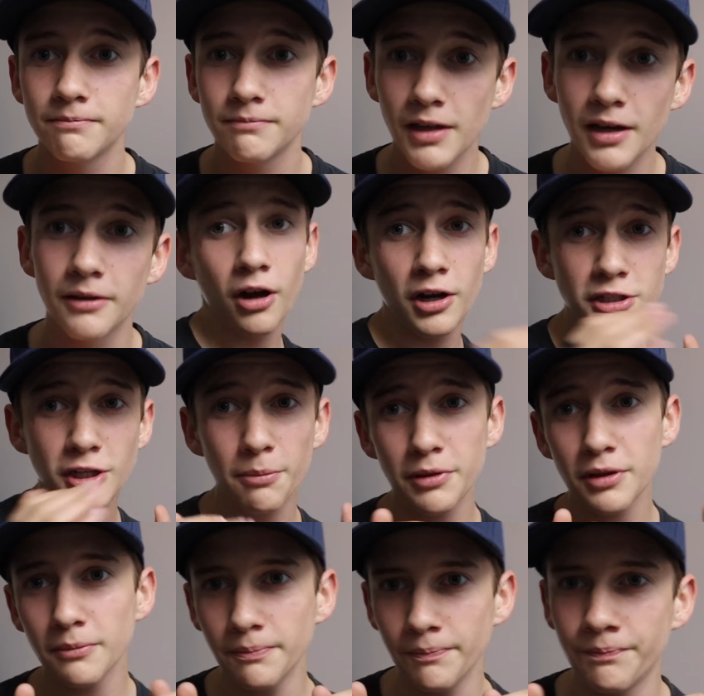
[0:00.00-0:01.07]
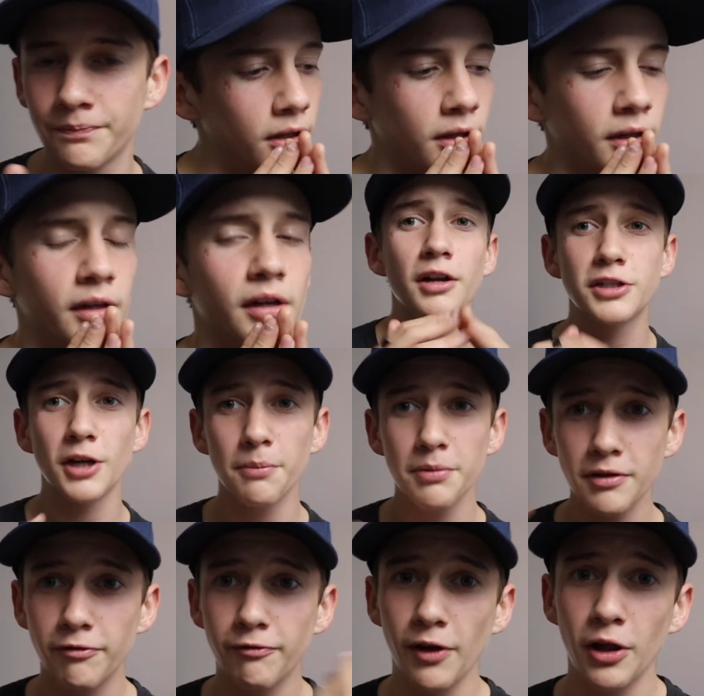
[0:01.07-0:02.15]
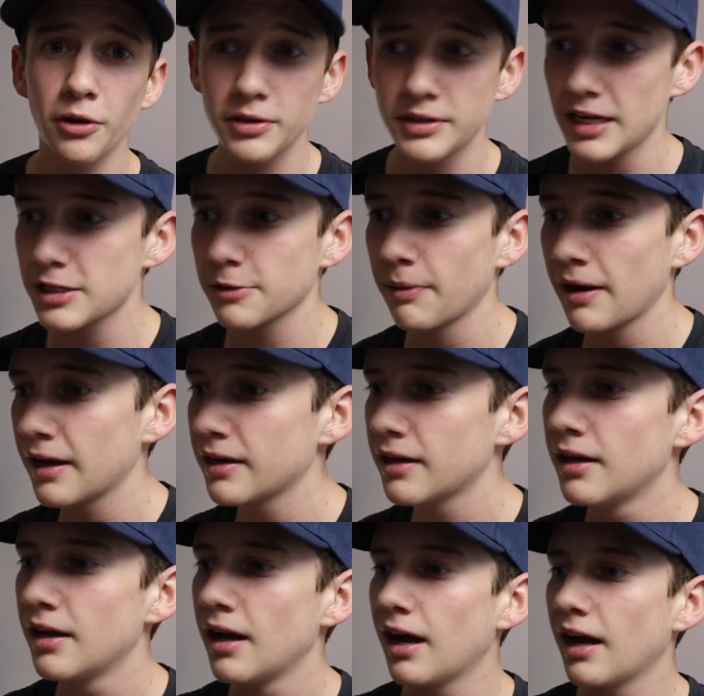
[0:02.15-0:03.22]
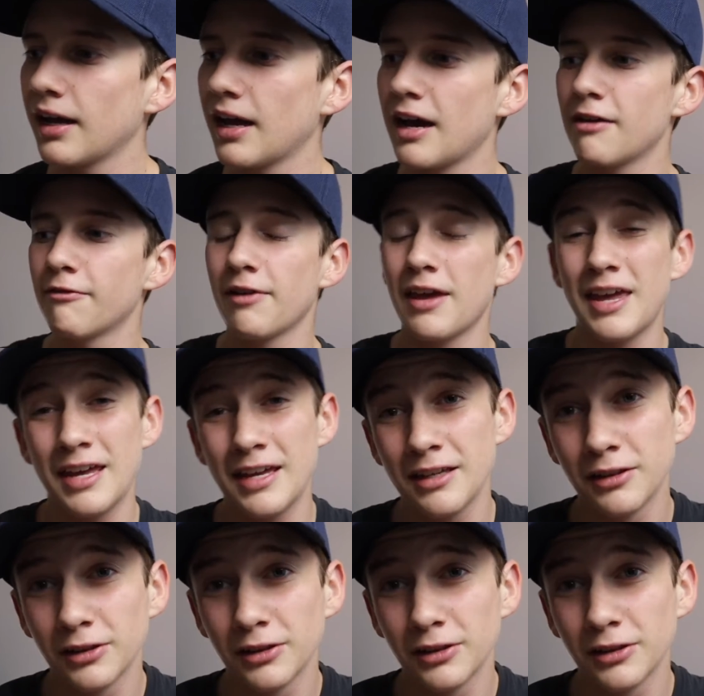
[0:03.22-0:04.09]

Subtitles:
yeah, on top of the felt desk pad, I have a